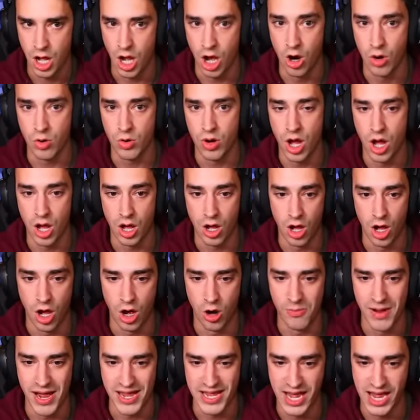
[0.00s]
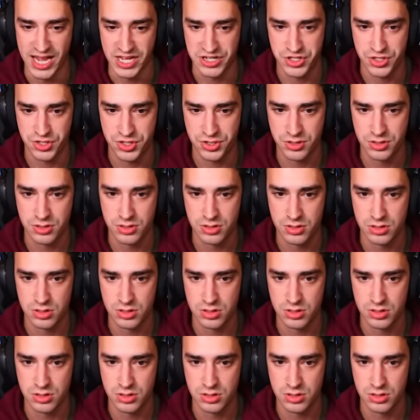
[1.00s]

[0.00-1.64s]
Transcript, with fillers: Oh, oh my gosh.